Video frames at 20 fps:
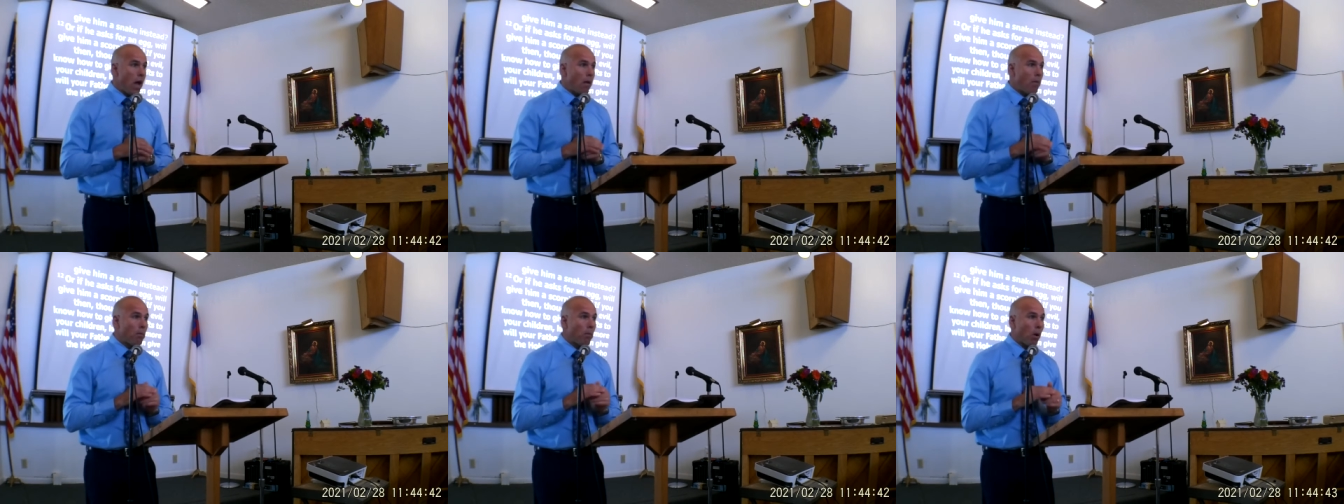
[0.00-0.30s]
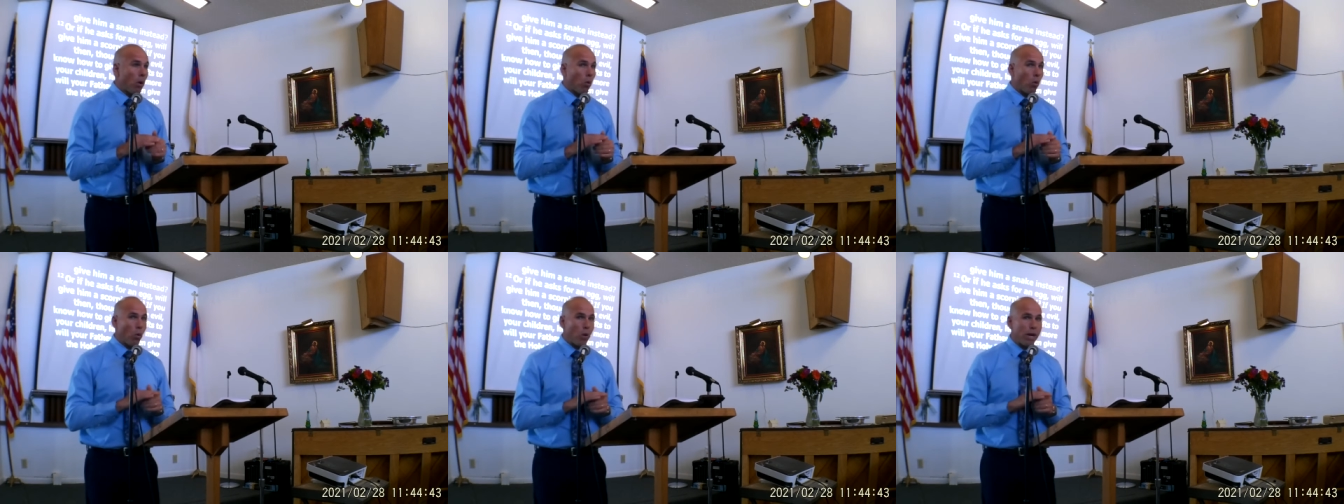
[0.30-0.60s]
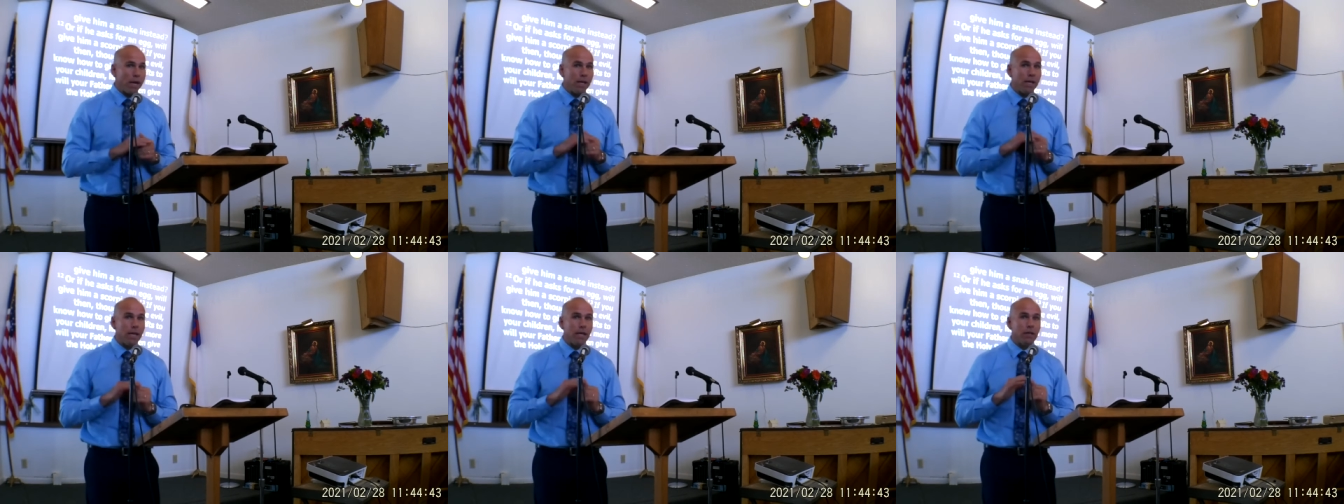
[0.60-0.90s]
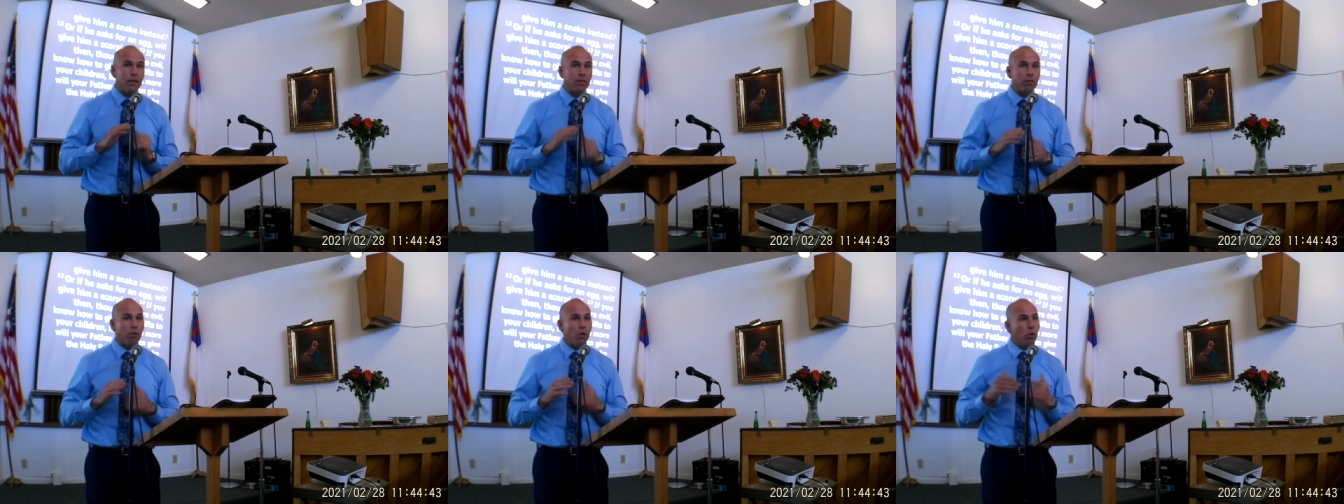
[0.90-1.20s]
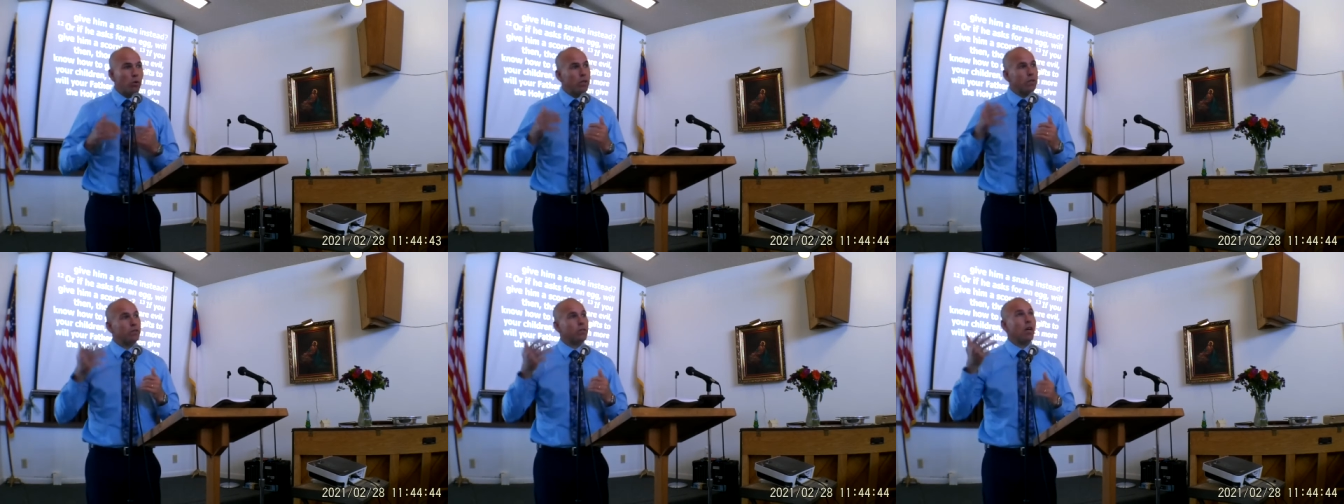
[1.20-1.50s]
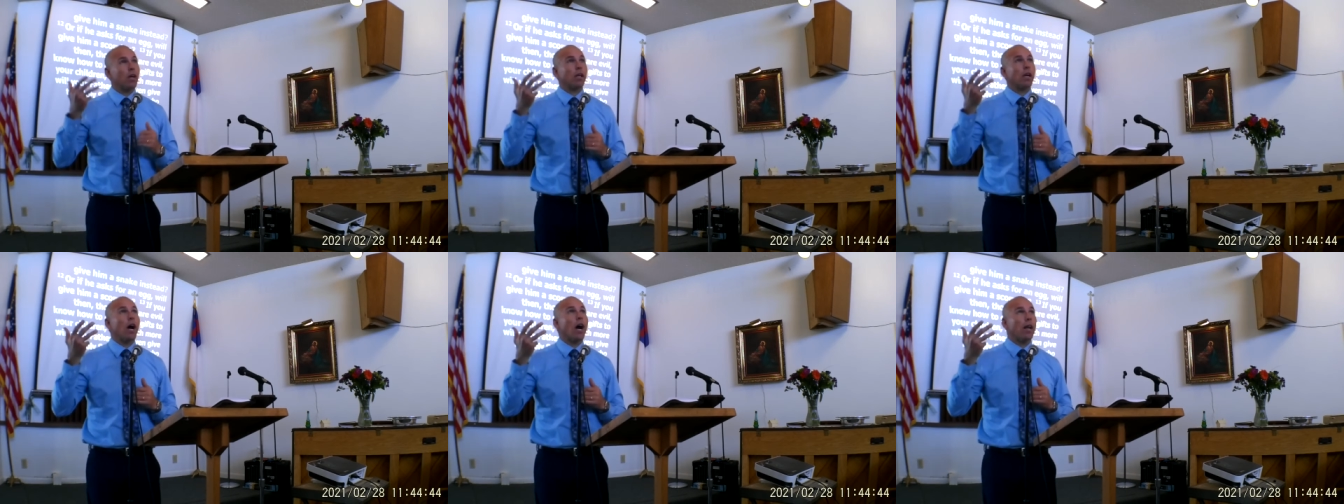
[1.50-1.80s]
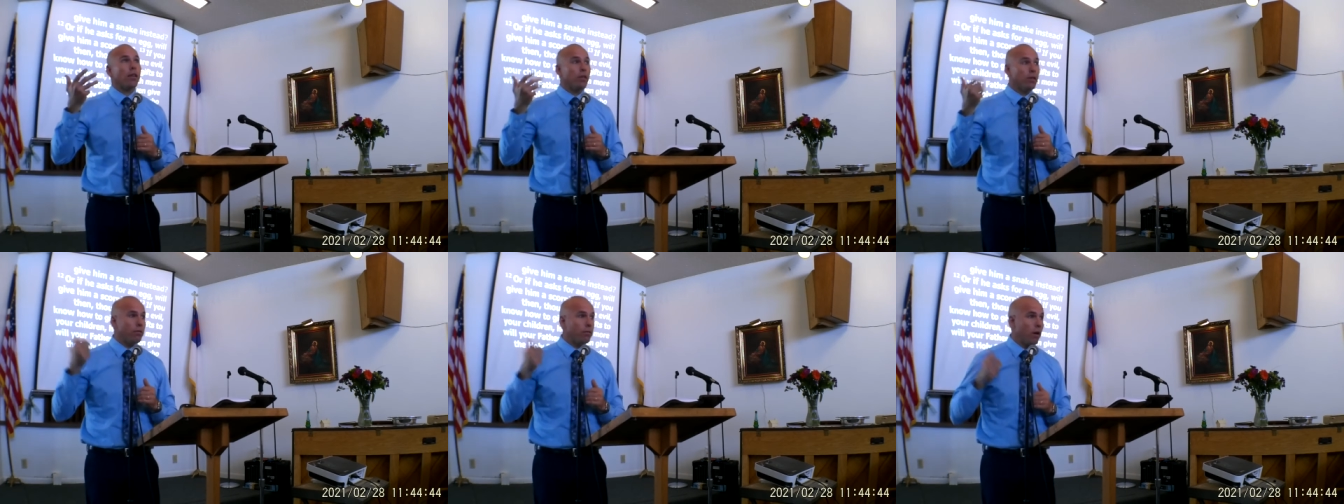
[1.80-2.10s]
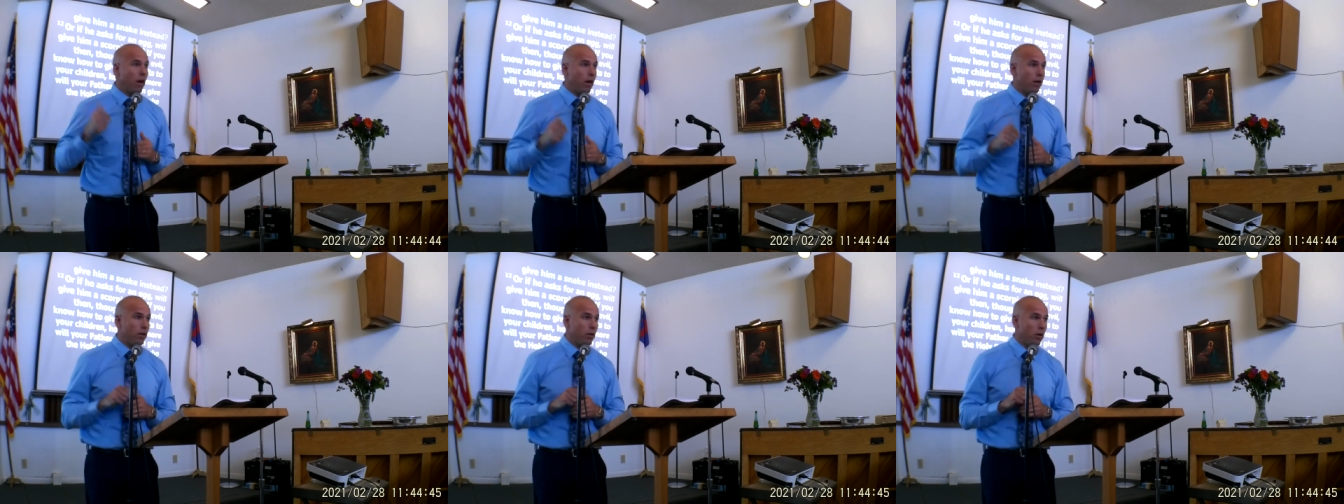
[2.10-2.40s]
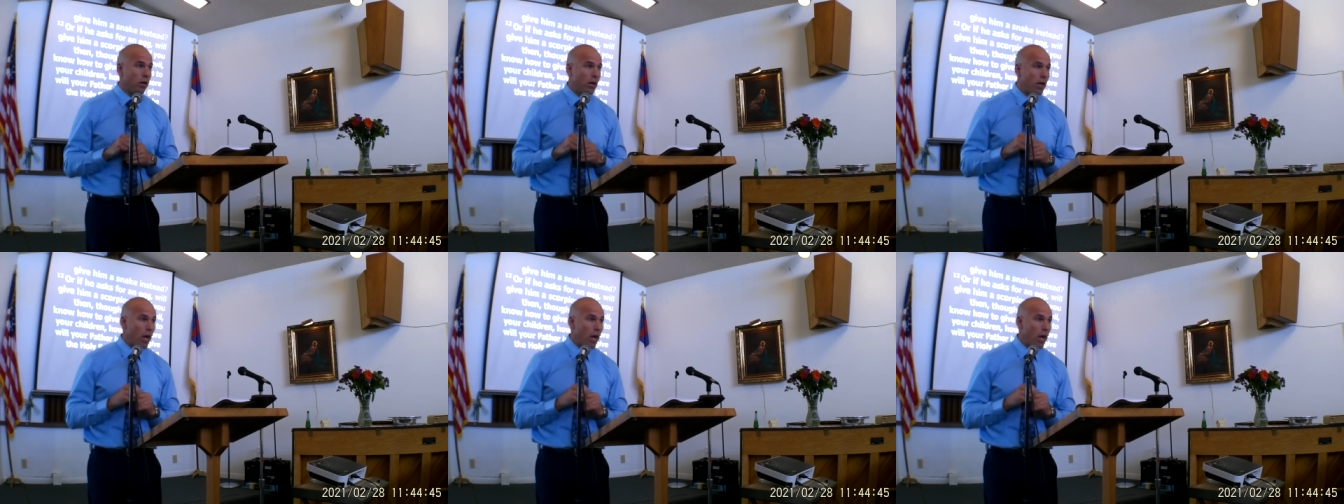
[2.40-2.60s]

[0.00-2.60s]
But we need to focus on God the Father.